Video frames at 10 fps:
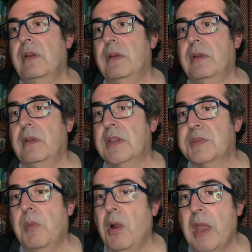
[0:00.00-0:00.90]
a
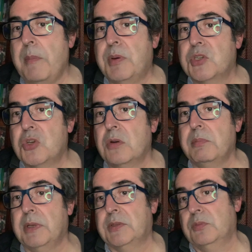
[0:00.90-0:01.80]
small aperture,
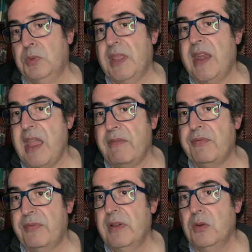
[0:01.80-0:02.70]
but with an
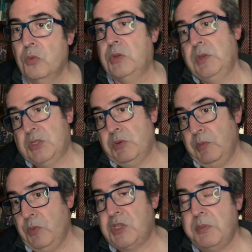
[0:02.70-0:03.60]
f,
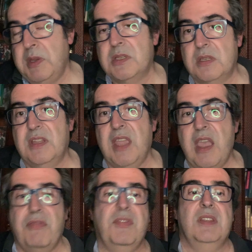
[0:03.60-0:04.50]
which means the
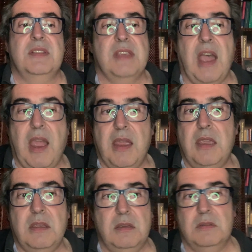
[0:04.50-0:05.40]
f is high,
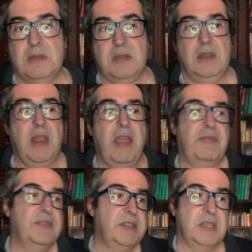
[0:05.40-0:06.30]
it's an
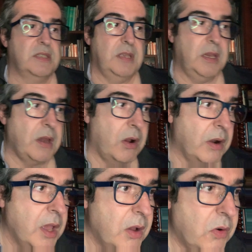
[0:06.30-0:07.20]
f16
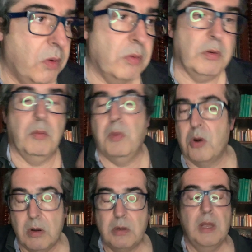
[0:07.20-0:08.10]
or
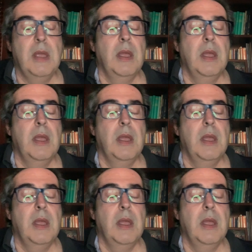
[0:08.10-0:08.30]
more,